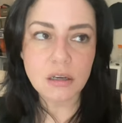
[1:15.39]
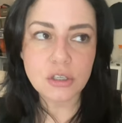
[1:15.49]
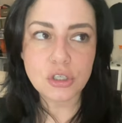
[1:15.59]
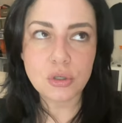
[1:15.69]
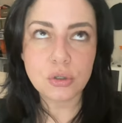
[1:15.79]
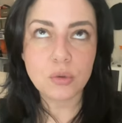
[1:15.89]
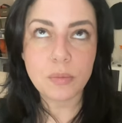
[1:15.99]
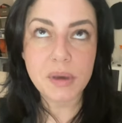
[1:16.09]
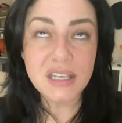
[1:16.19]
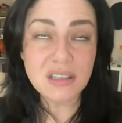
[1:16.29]
to
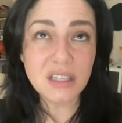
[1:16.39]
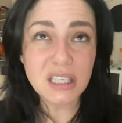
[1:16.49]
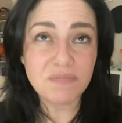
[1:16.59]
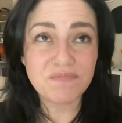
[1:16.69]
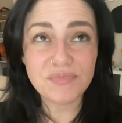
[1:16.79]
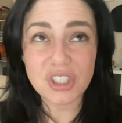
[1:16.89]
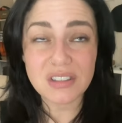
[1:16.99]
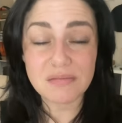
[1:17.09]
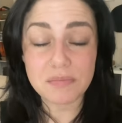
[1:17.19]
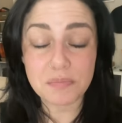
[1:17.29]
basically just
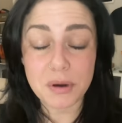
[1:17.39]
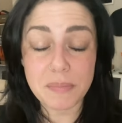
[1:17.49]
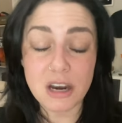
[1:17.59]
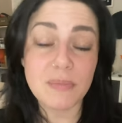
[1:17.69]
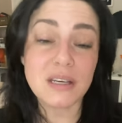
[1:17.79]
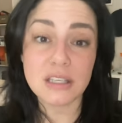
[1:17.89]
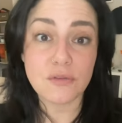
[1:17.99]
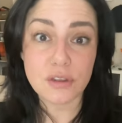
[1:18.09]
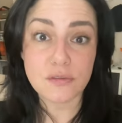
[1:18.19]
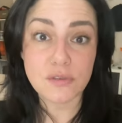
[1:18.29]
prepare myself
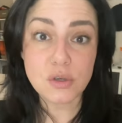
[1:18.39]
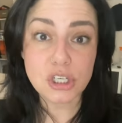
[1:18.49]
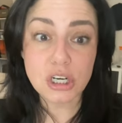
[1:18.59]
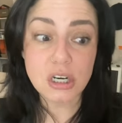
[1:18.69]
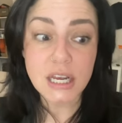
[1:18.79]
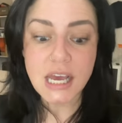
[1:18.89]
for the future